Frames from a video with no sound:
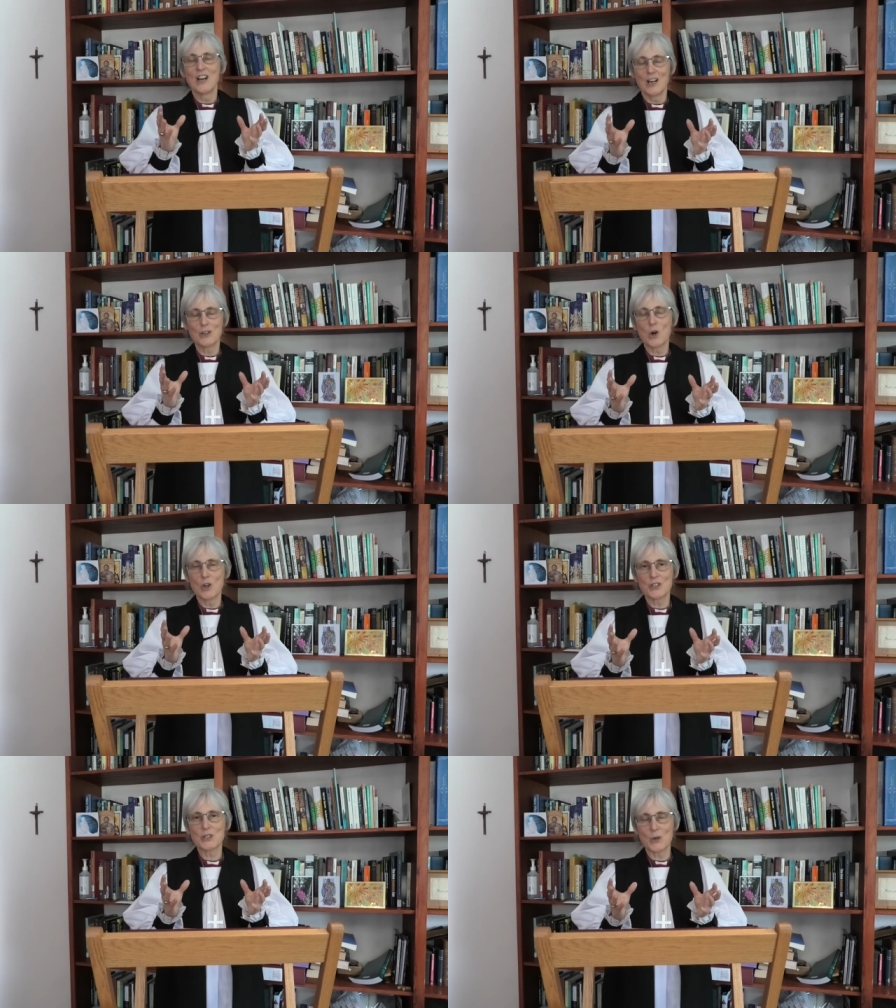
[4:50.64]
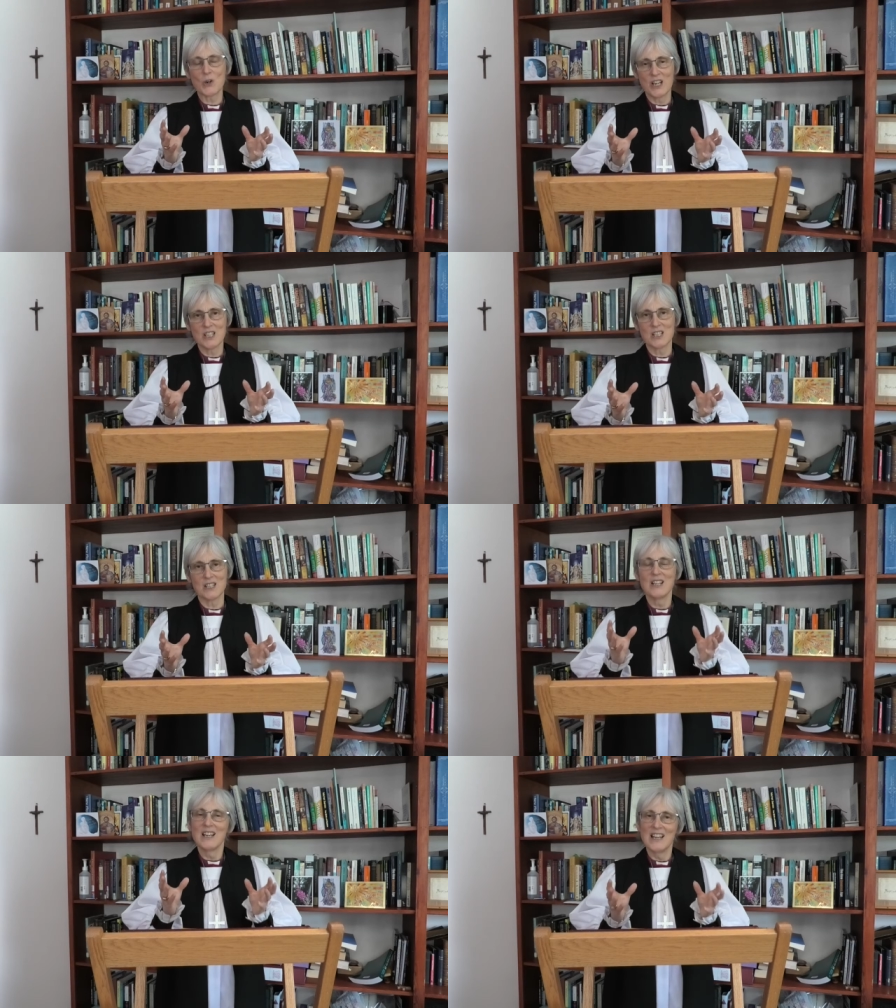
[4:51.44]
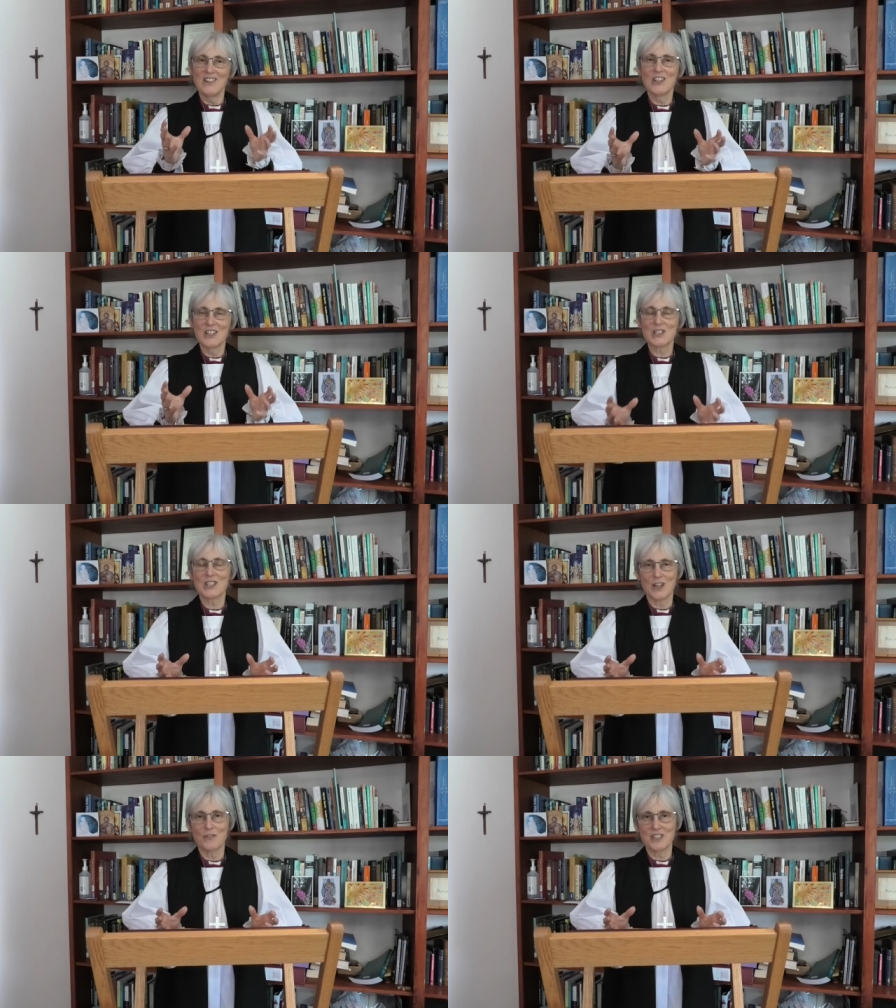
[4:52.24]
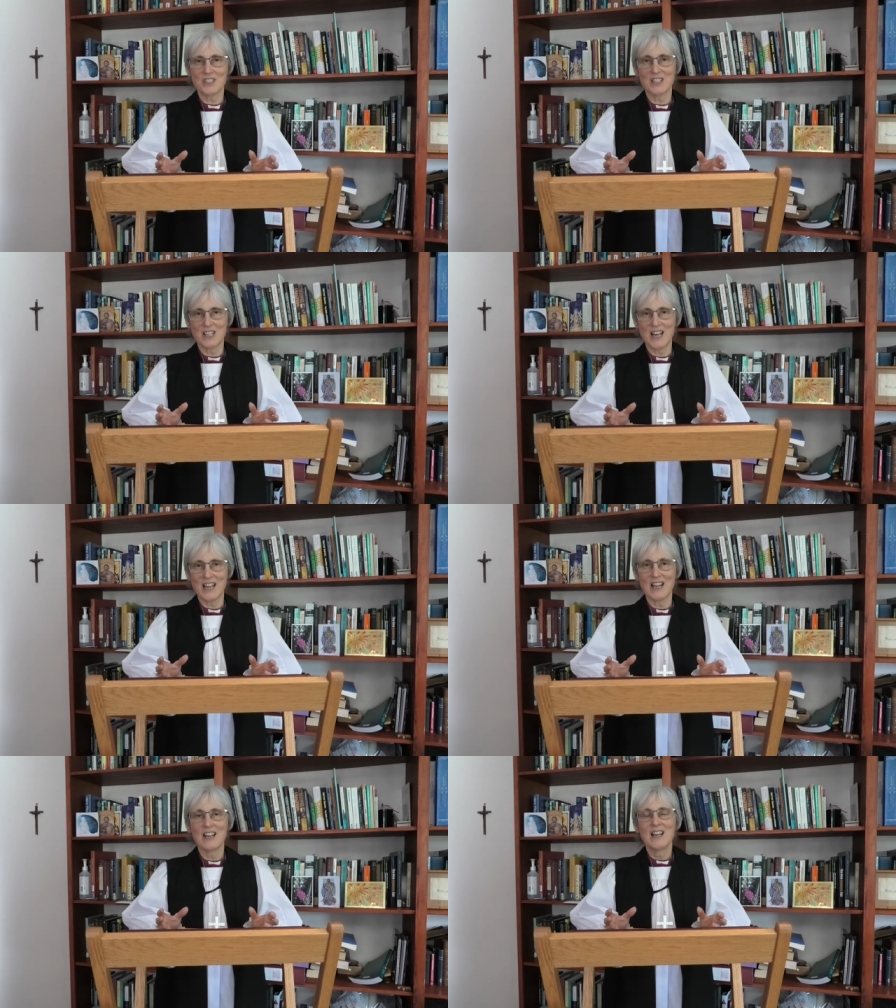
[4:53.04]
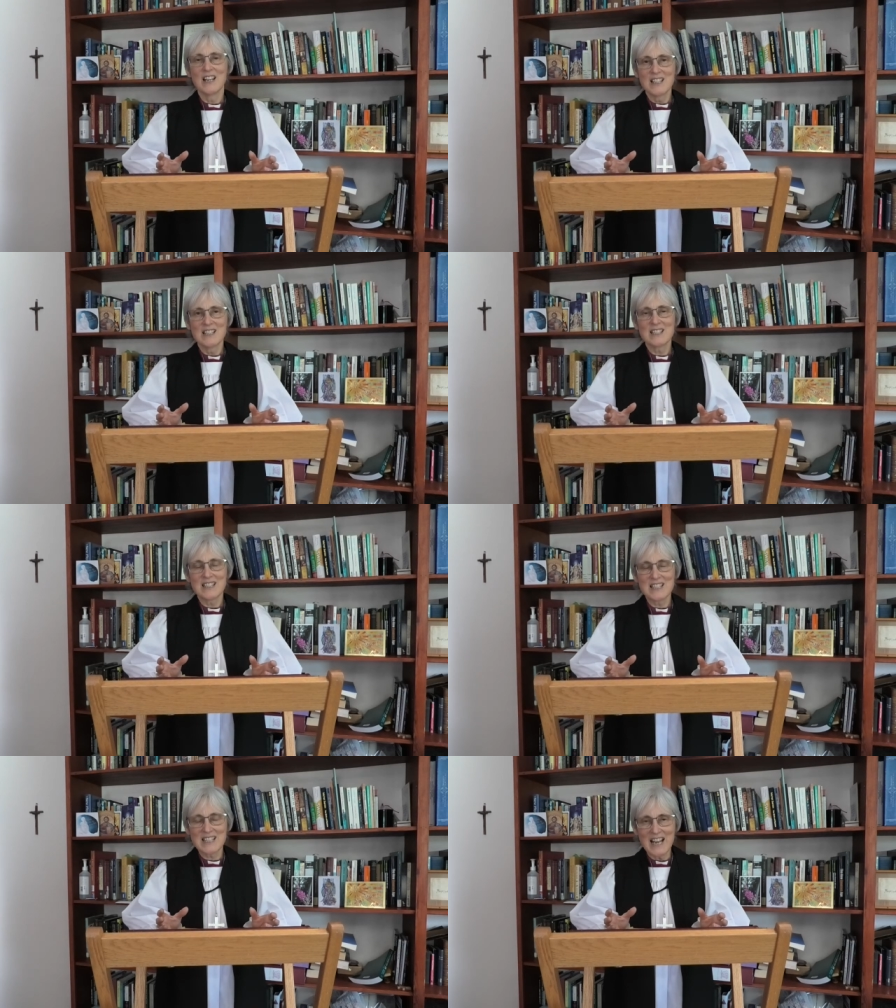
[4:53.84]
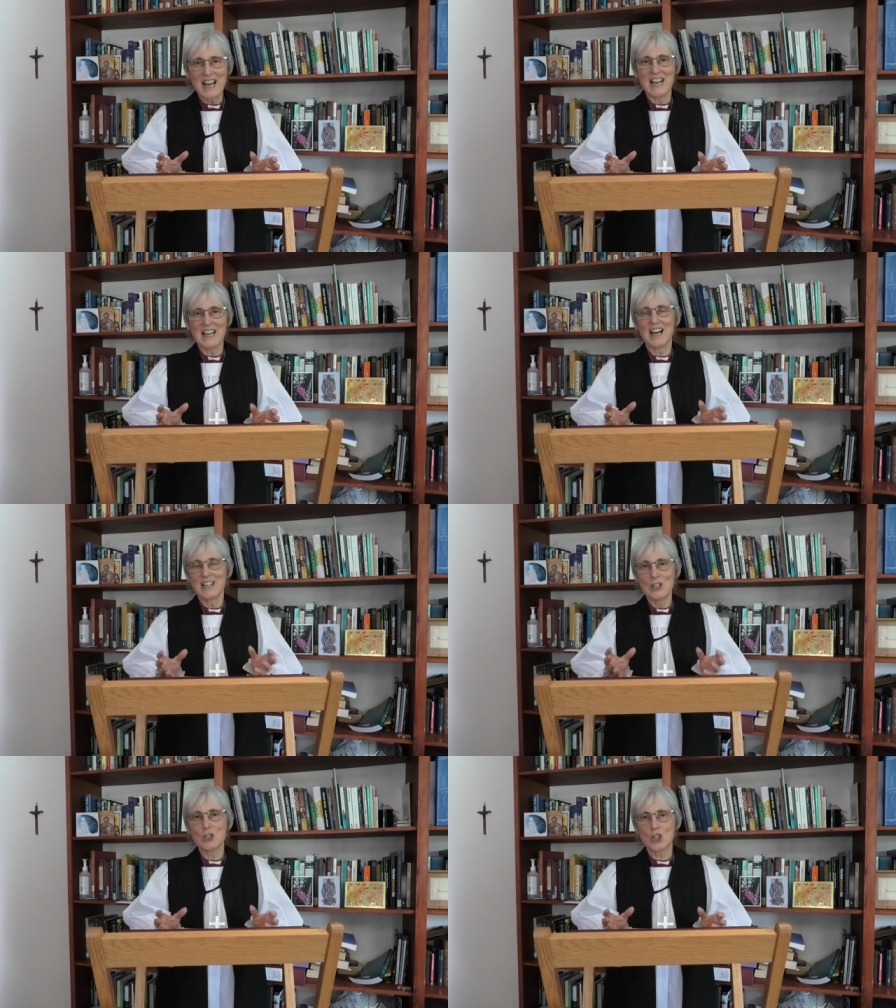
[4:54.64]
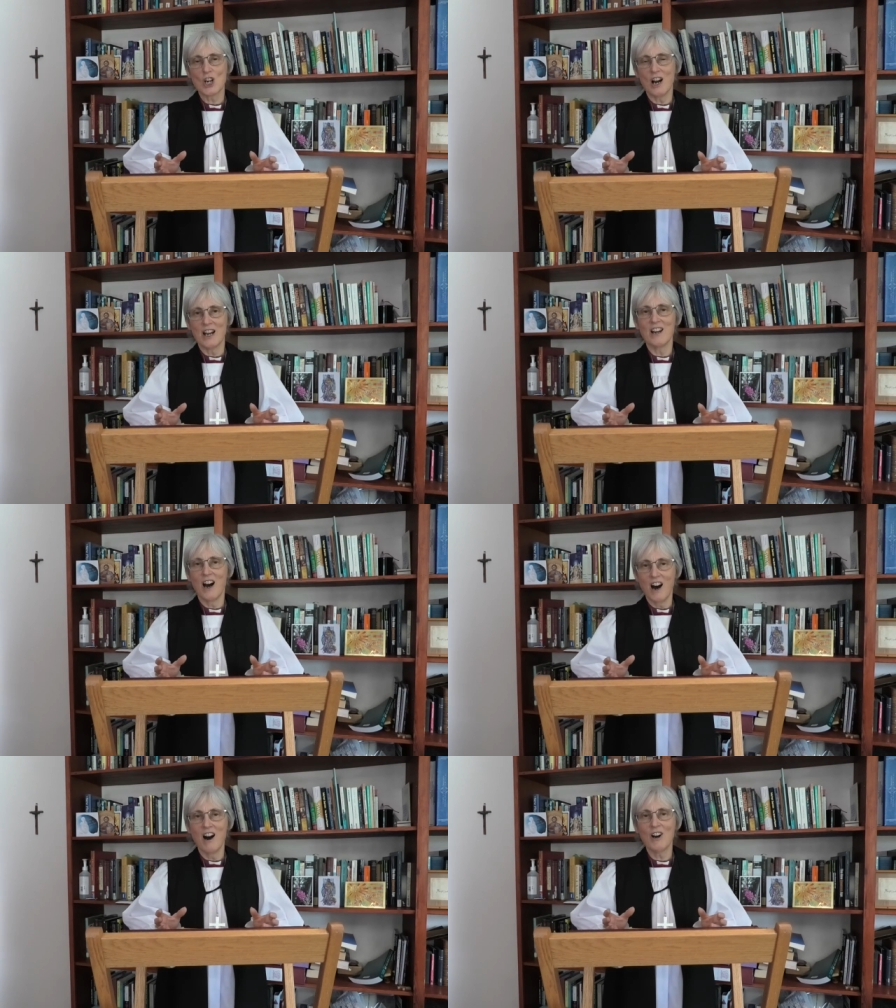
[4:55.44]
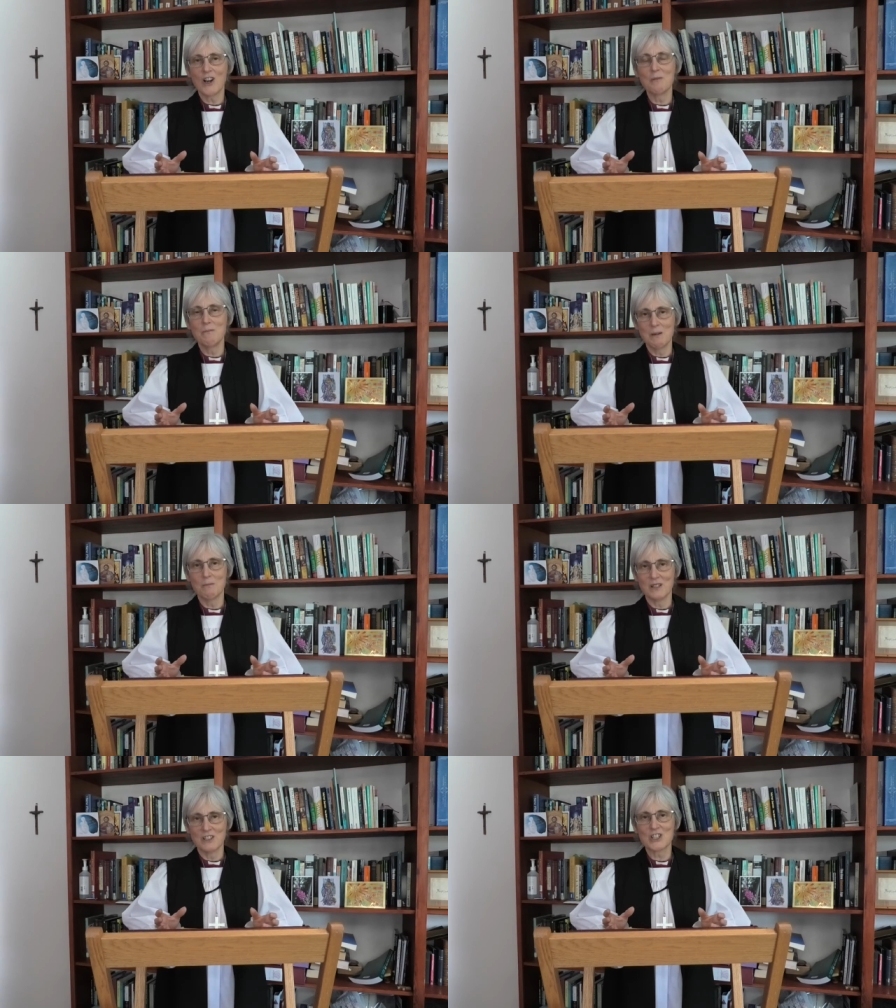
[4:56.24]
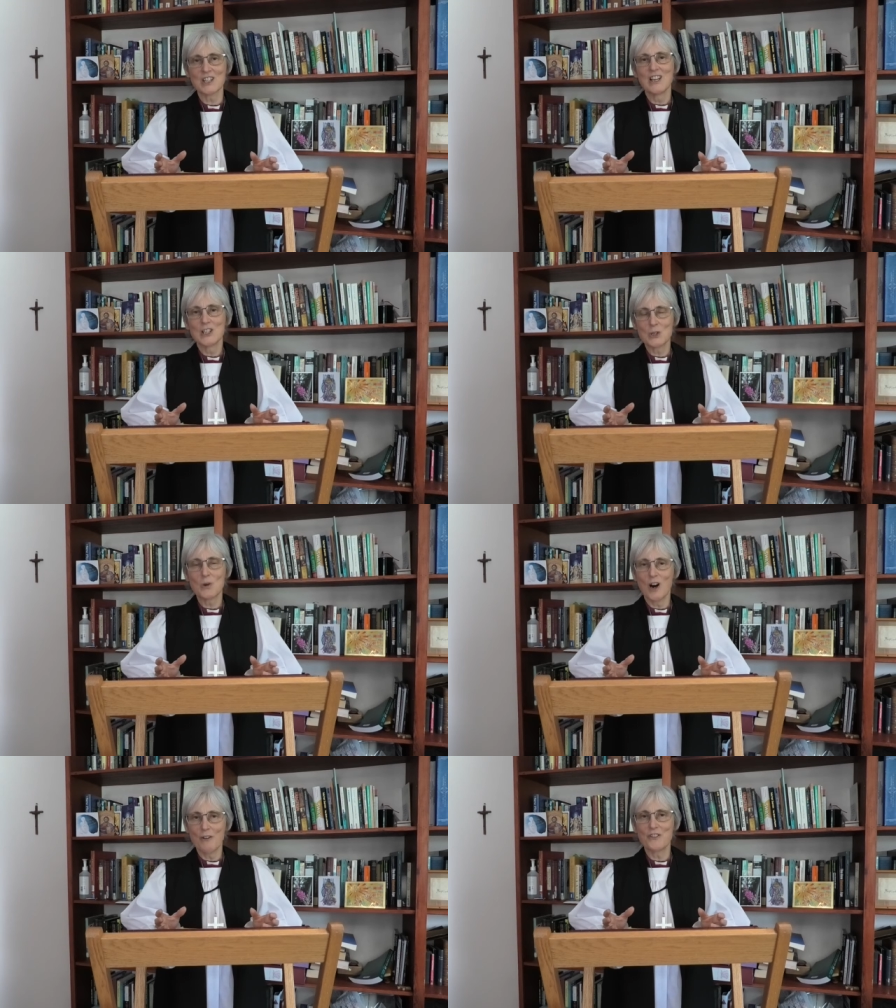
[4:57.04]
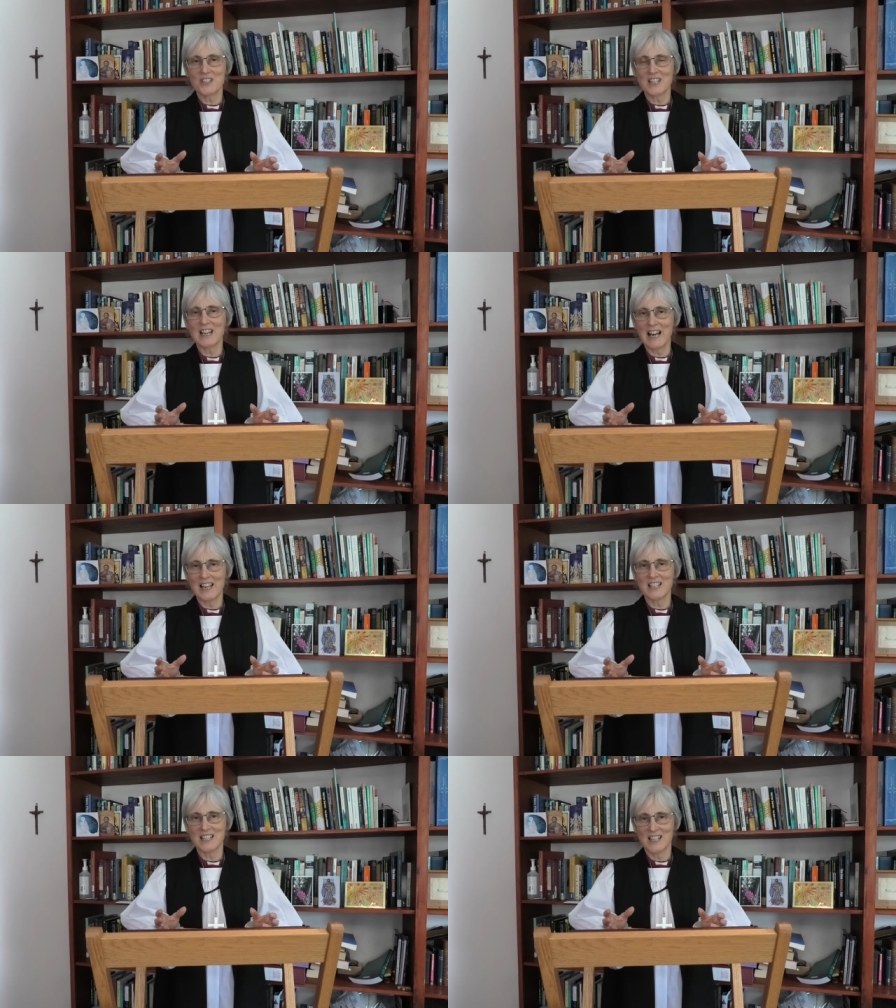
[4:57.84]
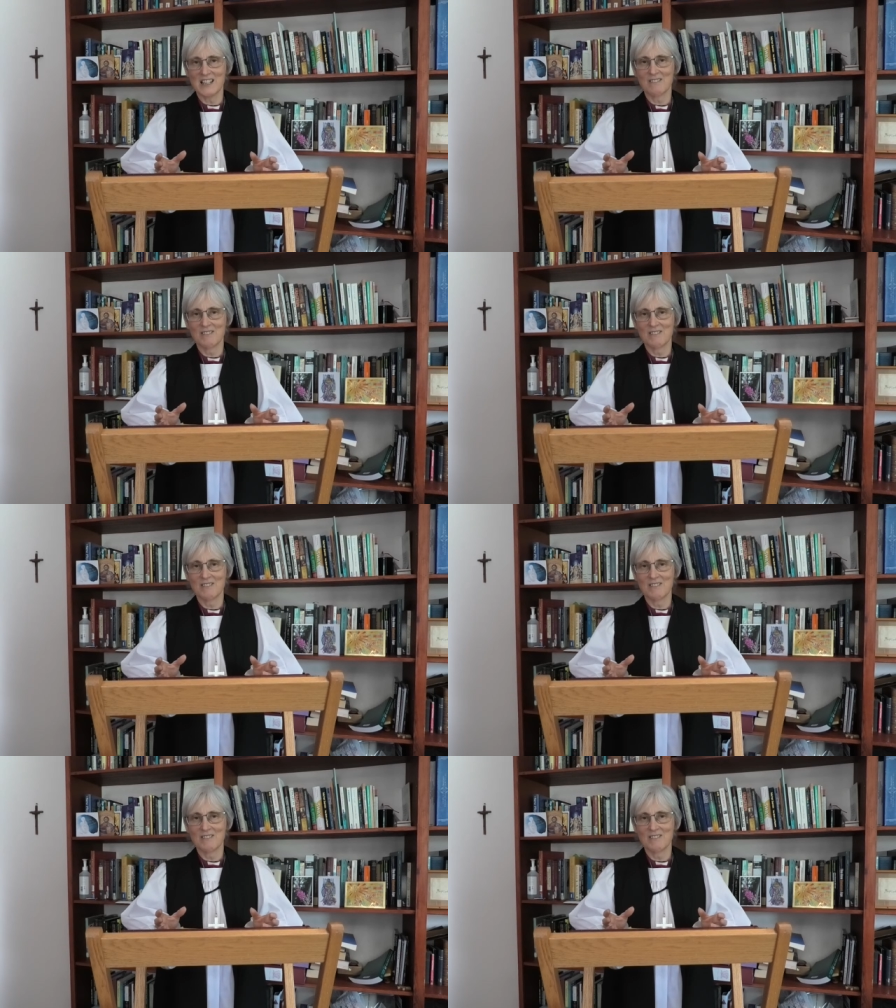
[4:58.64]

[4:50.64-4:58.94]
and consecrated in this service today, say and enshrine our commitment to our physicality.